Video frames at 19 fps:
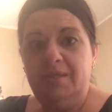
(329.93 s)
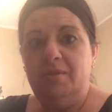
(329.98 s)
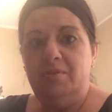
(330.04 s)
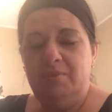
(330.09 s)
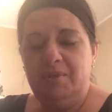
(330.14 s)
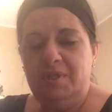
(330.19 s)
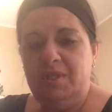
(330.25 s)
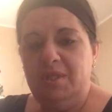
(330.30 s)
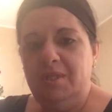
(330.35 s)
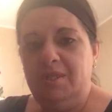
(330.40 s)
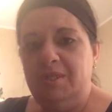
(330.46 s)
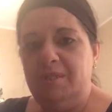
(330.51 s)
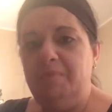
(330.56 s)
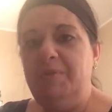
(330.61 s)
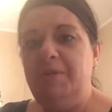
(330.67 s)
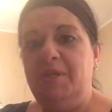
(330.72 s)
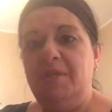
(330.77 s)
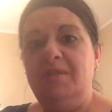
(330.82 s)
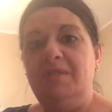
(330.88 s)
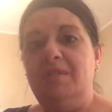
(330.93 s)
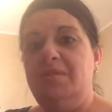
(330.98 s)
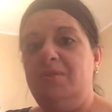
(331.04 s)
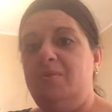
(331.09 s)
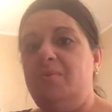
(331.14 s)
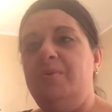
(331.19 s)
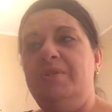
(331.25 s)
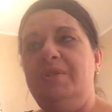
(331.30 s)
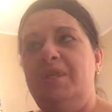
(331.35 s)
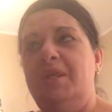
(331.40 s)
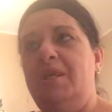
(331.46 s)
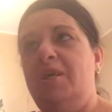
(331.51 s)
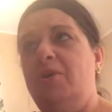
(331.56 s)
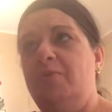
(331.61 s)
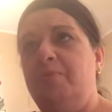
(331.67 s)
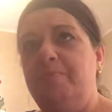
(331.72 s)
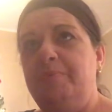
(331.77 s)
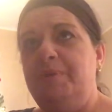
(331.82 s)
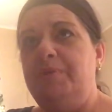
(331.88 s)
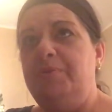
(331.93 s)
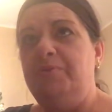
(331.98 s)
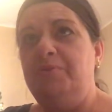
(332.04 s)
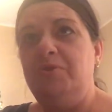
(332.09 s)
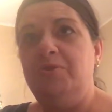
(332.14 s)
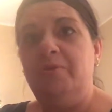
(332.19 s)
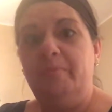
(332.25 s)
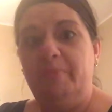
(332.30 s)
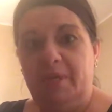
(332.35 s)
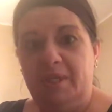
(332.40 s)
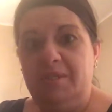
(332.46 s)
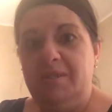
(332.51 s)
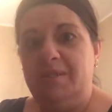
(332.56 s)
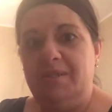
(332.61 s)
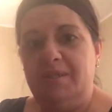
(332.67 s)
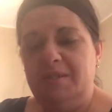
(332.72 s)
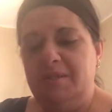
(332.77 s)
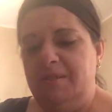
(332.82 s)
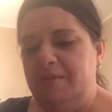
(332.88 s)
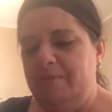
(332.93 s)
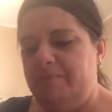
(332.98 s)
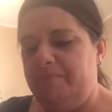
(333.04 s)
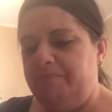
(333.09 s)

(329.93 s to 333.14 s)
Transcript: those things because it's going to help you tremendously.